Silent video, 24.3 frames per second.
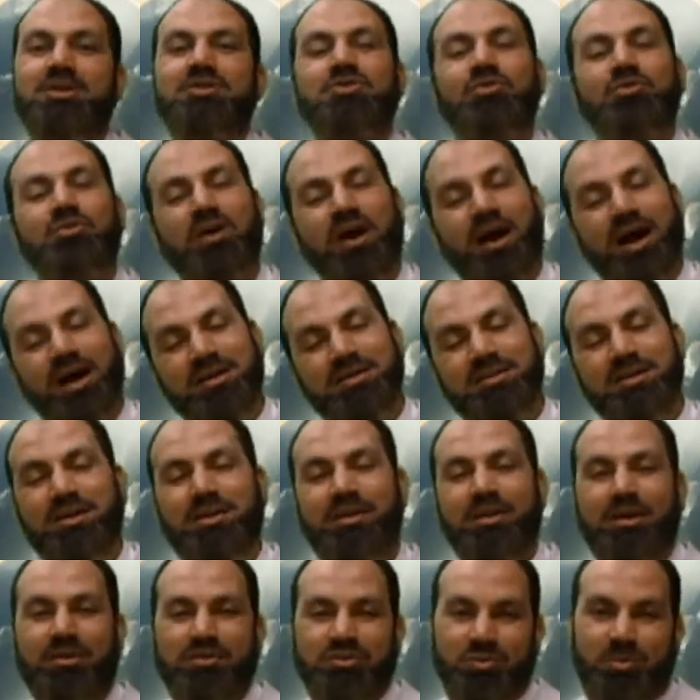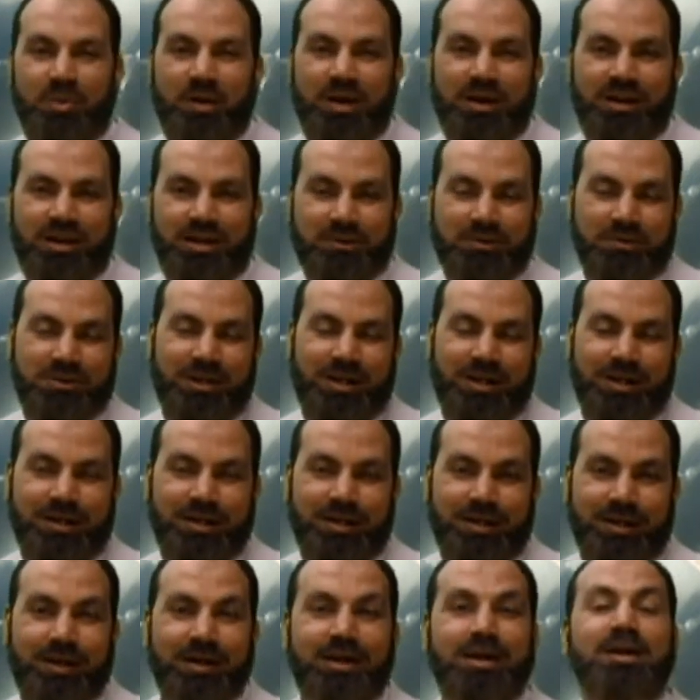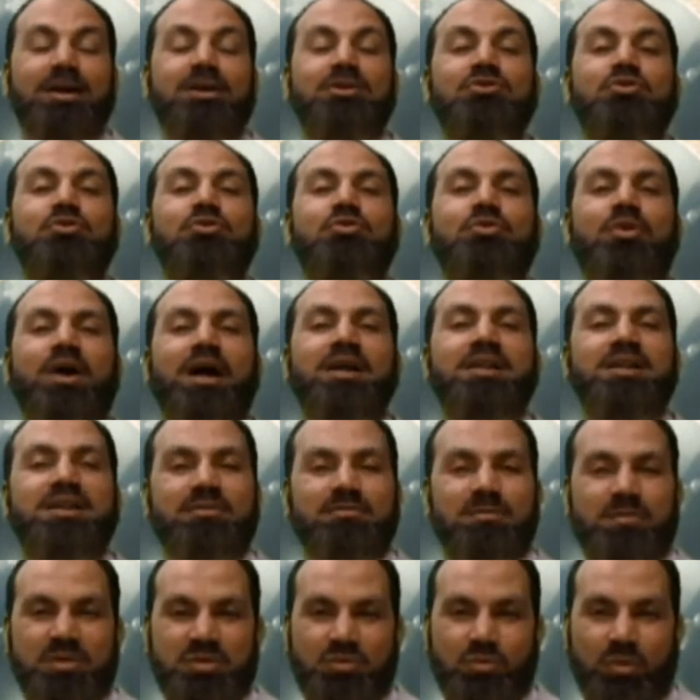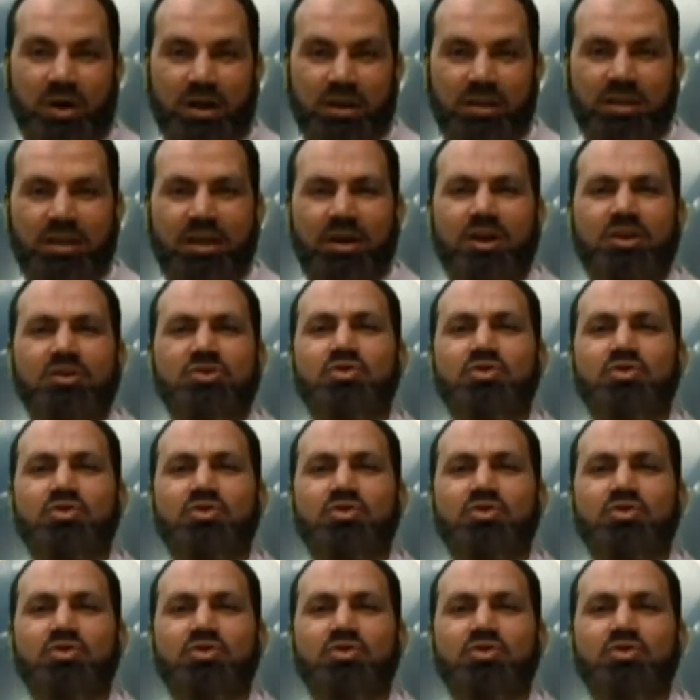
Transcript: So he asked Allah subhanahu wa ta'ala to grant him his wealth.